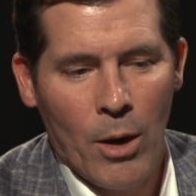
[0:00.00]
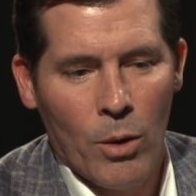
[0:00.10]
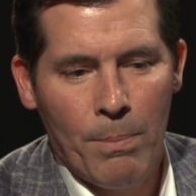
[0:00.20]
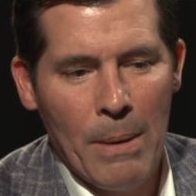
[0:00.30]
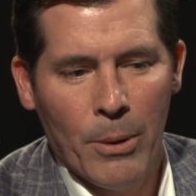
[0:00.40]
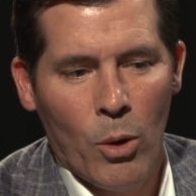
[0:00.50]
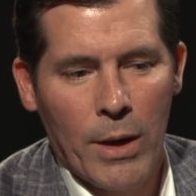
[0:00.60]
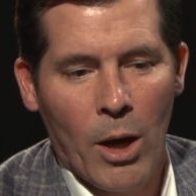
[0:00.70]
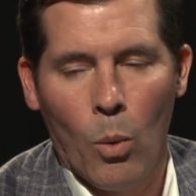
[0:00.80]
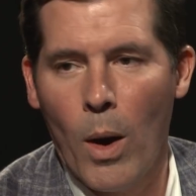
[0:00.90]
people don't
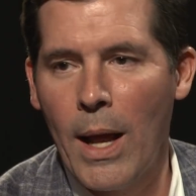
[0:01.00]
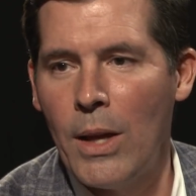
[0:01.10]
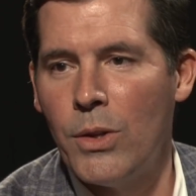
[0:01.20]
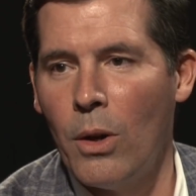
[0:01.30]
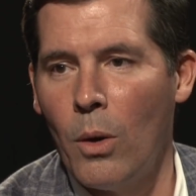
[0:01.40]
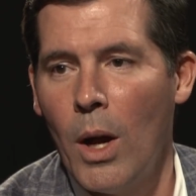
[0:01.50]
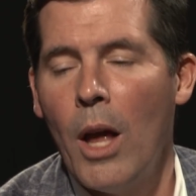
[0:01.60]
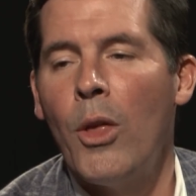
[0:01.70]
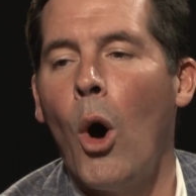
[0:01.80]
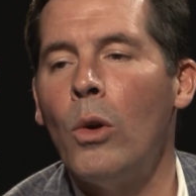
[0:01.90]
care what I do.
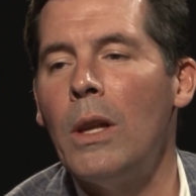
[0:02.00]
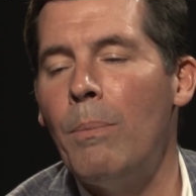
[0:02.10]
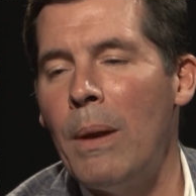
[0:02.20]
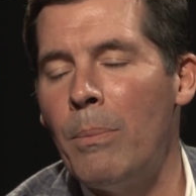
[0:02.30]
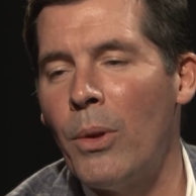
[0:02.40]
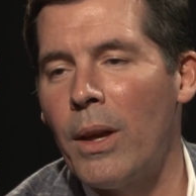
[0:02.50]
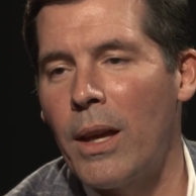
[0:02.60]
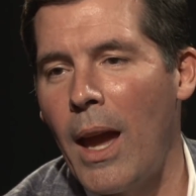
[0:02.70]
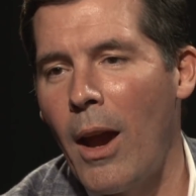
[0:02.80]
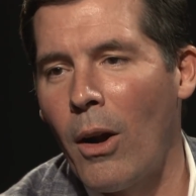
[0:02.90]
The only people that
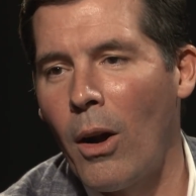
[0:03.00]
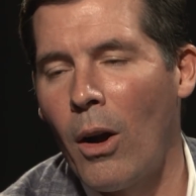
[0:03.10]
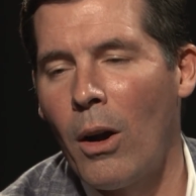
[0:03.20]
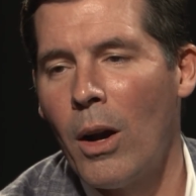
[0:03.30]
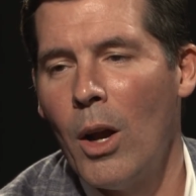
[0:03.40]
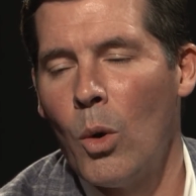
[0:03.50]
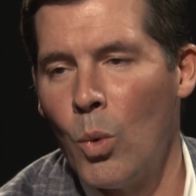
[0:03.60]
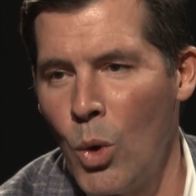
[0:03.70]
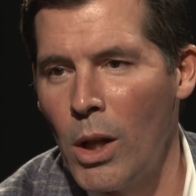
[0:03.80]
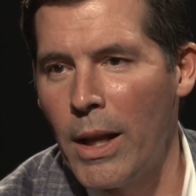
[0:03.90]
care are
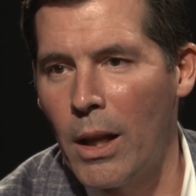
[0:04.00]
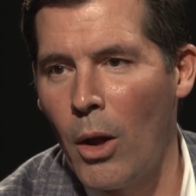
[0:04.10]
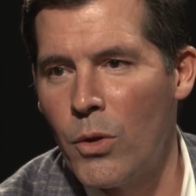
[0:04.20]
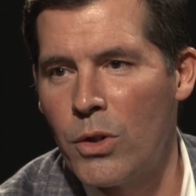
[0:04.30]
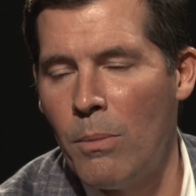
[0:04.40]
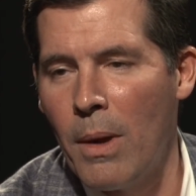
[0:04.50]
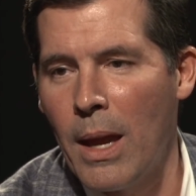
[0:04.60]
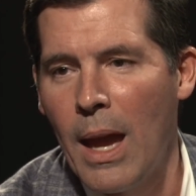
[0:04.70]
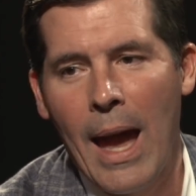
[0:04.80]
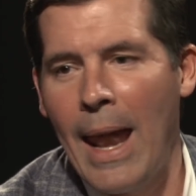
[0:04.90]
really close to me,
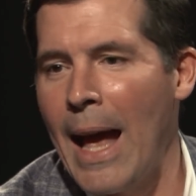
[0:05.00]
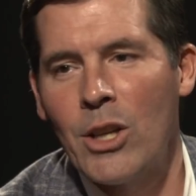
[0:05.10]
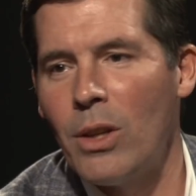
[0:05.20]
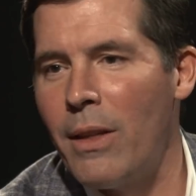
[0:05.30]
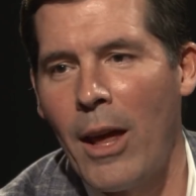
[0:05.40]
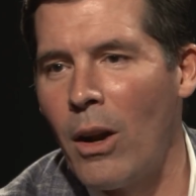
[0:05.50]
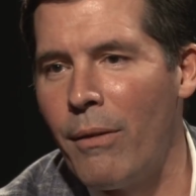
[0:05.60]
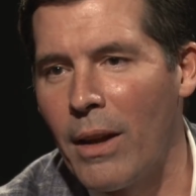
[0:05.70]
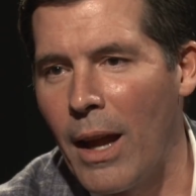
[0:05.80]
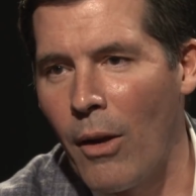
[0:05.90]
and actually they don't
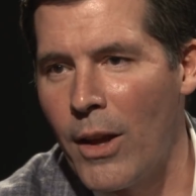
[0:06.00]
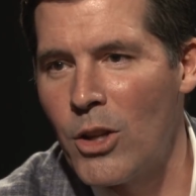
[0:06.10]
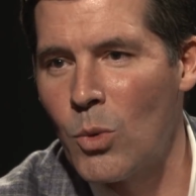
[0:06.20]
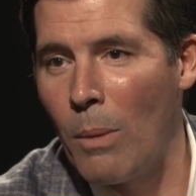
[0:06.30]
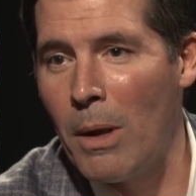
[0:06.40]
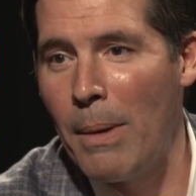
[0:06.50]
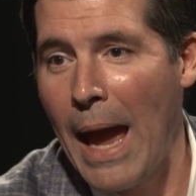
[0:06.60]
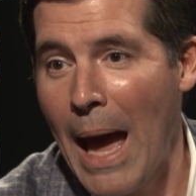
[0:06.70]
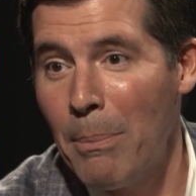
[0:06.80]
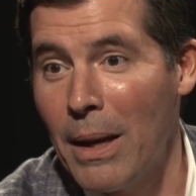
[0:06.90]
even care. They just want me to be
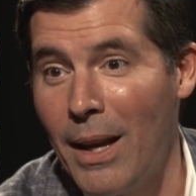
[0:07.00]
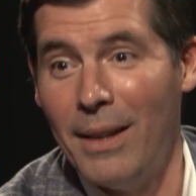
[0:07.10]
happy.